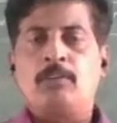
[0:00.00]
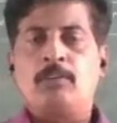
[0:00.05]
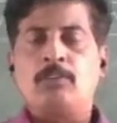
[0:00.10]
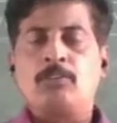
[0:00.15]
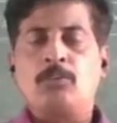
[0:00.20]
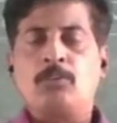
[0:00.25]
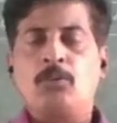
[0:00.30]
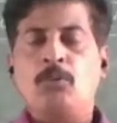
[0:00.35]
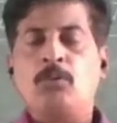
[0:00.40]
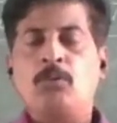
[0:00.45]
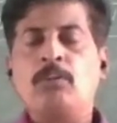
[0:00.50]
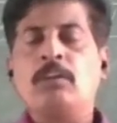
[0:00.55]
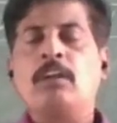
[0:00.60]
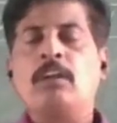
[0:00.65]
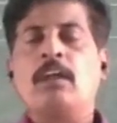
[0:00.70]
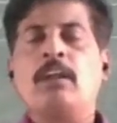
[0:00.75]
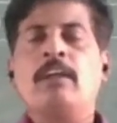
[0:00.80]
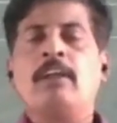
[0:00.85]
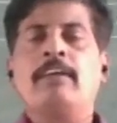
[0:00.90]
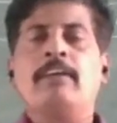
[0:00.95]
So, in
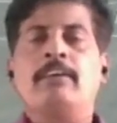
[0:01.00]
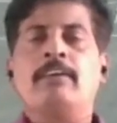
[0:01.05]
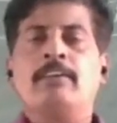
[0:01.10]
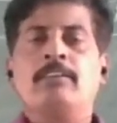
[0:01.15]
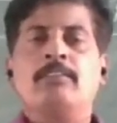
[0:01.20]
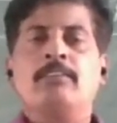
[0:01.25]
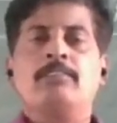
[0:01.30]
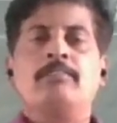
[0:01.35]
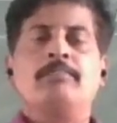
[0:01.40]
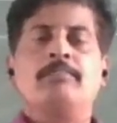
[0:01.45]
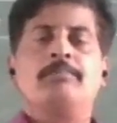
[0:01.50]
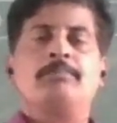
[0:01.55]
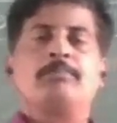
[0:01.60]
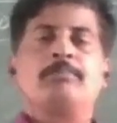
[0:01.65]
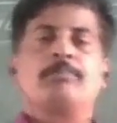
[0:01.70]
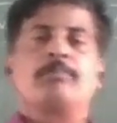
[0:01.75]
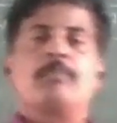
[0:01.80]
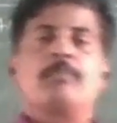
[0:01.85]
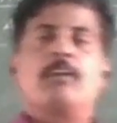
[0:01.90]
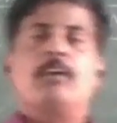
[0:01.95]
earlier,
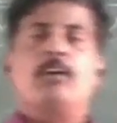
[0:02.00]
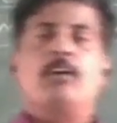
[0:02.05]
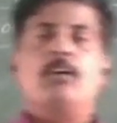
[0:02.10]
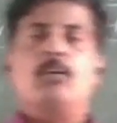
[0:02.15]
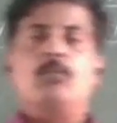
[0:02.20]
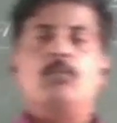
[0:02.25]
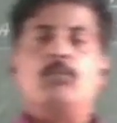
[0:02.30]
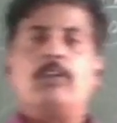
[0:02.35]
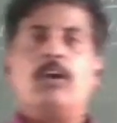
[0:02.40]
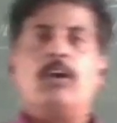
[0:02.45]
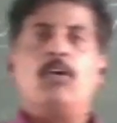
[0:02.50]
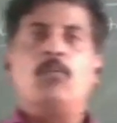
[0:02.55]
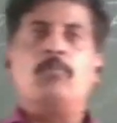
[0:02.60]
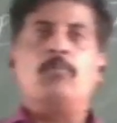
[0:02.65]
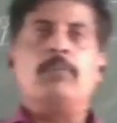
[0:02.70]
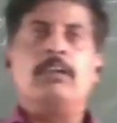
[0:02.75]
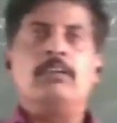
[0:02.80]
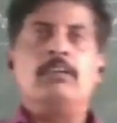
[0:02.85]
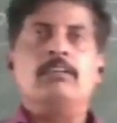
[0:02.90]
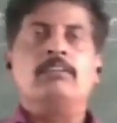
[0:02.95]
we have
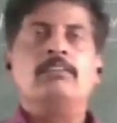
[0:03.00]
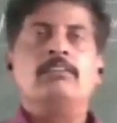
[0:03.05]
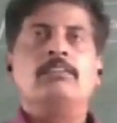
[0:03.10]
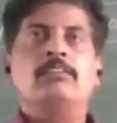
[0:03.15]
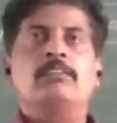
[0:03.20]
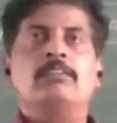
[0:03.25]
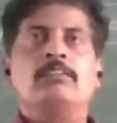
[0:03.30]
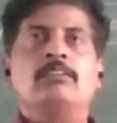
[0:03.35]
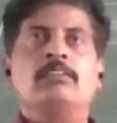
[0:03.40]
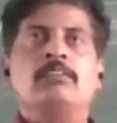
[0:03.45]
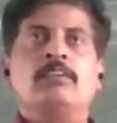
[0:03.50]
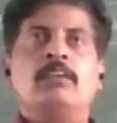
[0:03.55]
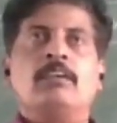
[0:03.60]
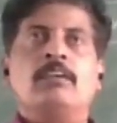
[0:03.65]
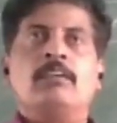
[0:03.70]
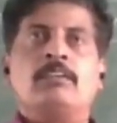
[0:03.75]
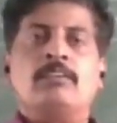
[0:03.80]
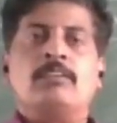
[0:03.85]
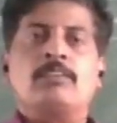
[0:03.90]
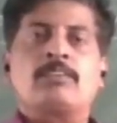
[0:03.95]
been
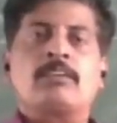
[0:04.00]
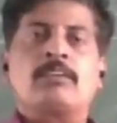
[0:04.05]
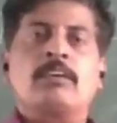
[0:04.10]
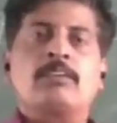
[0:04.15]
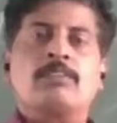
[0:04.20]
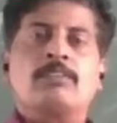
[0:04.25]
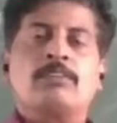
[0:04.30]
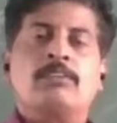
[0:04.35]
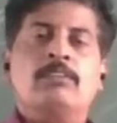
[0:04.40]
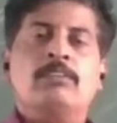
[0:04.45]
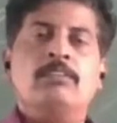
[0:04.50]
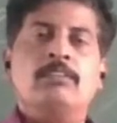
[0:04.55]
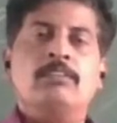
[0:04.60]
discussed